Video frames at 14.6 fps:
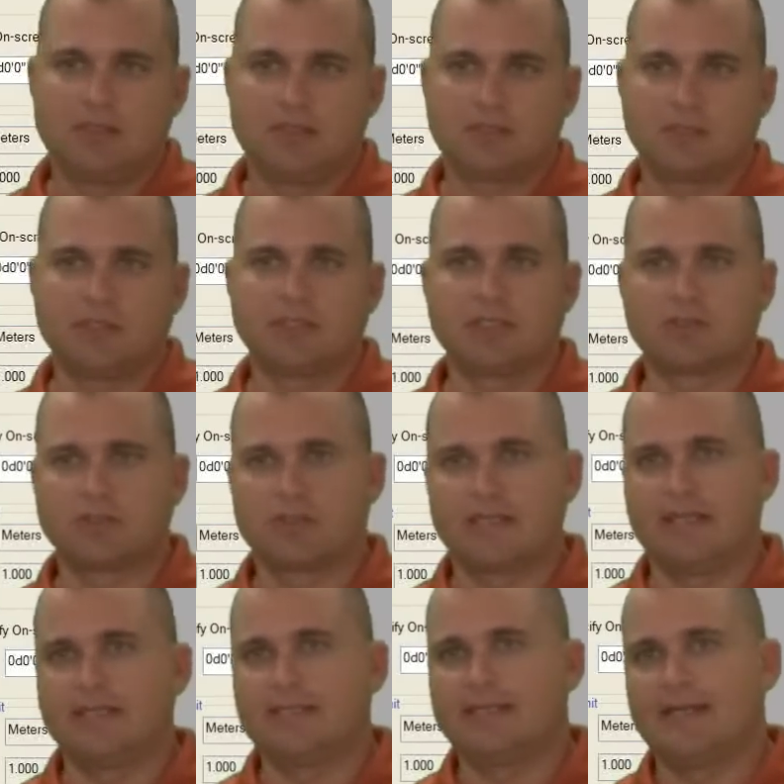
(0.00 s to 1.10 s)
I'm going to click
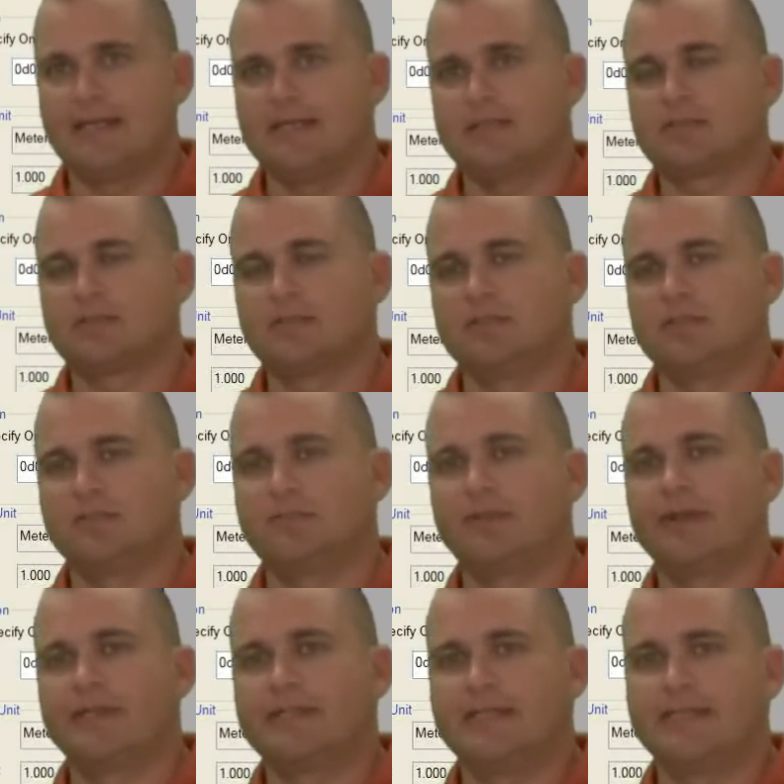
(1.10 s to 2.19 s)
OK to that. It's going to
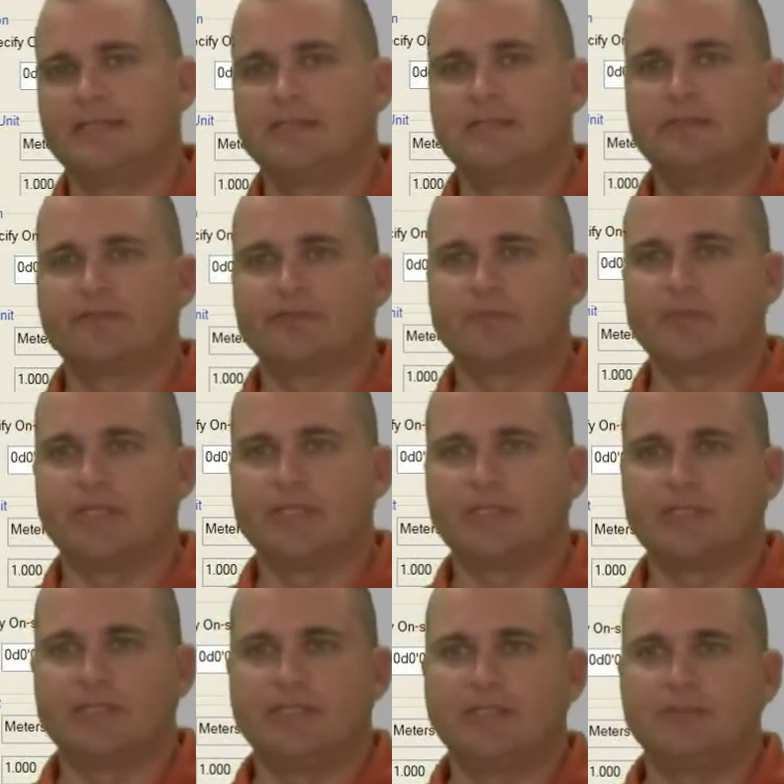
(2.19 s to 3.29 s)
bring that
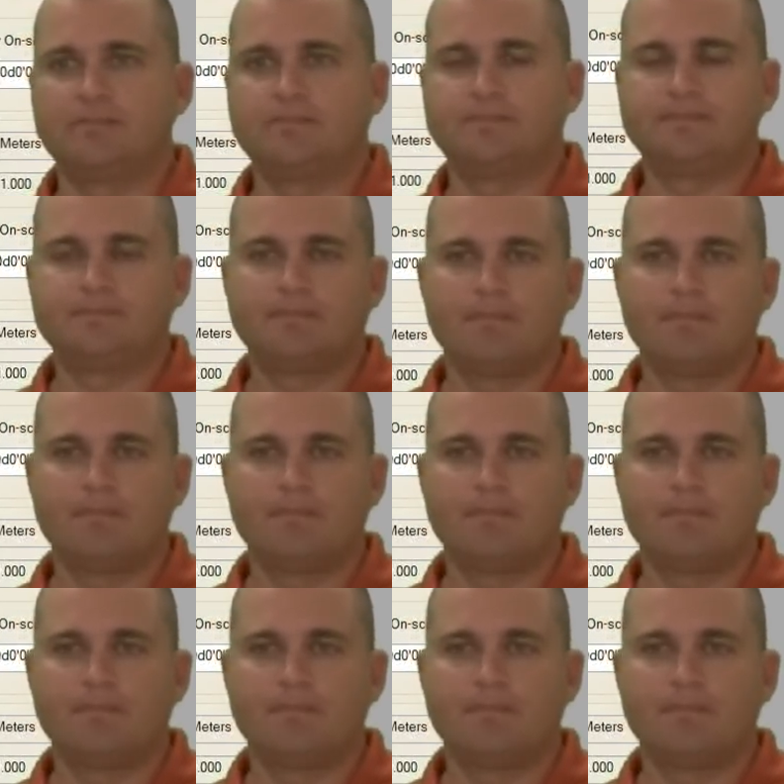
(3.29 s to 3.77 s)
information in,